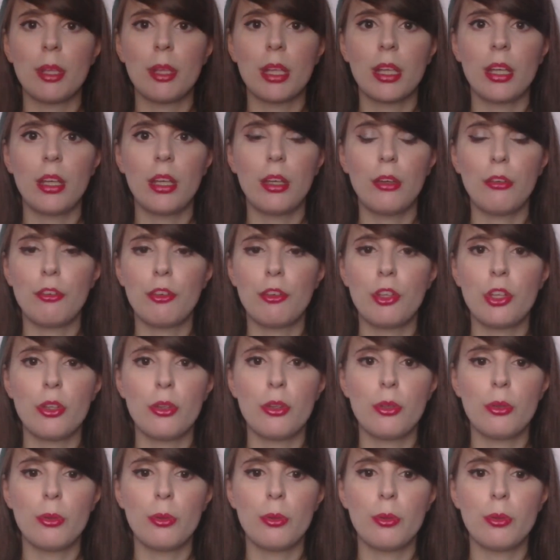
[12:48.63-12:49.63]
If
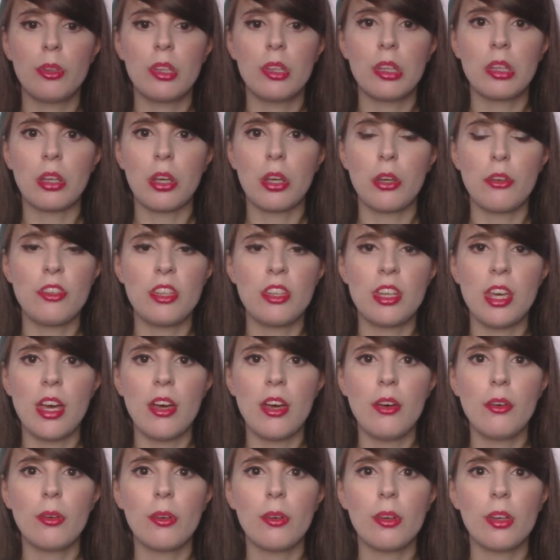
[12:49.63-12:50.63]
you didn't go to
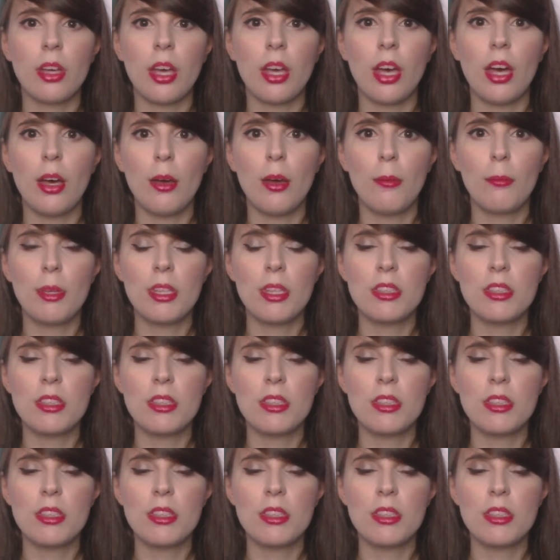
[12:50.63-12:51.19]
YALC,